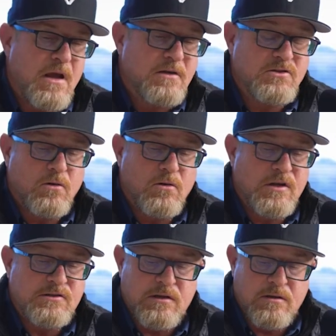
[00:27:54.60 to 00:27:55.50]
Yeah. So
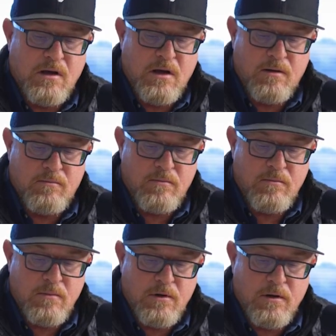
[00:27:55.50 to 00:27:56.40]
listen.
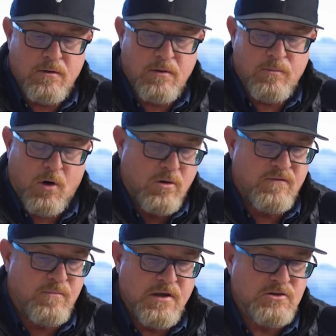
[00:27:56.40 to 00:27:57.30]
Part
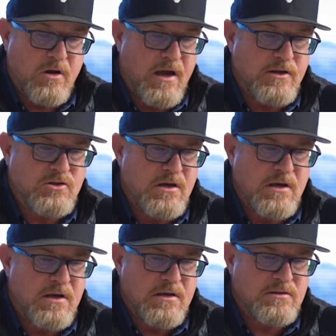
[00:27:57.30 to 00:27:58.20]
of my
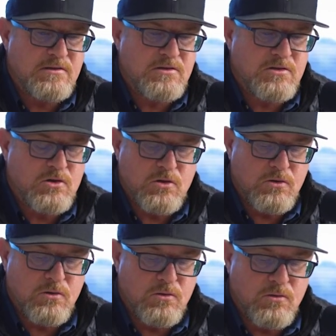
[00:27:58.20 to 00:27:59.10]
strategy is
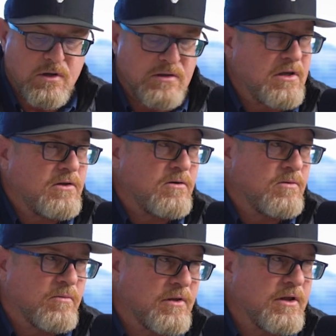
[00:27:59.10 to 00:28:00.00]
to
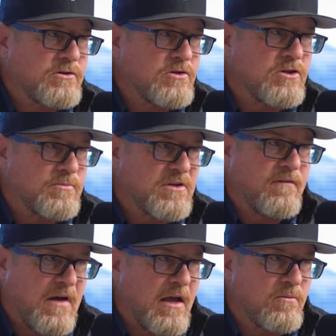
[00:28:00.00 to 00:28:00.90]
continue the relationships
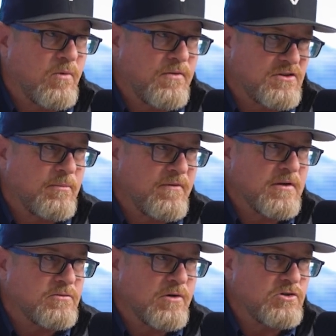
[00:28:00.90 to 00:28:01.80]
I've had with some of
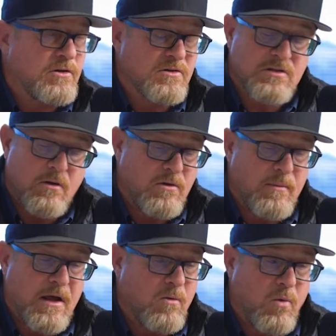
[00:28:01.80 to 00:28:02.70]
these regionals. Now, no
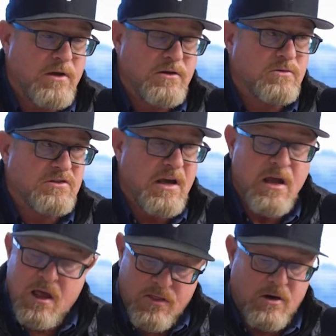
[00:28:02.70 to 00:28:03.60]
matter what you
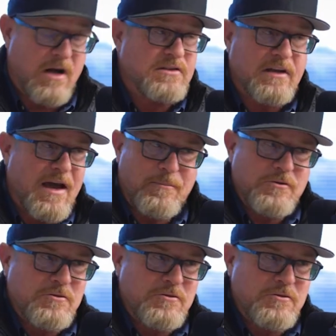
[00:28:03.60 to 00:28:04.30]
say, their cost of capital is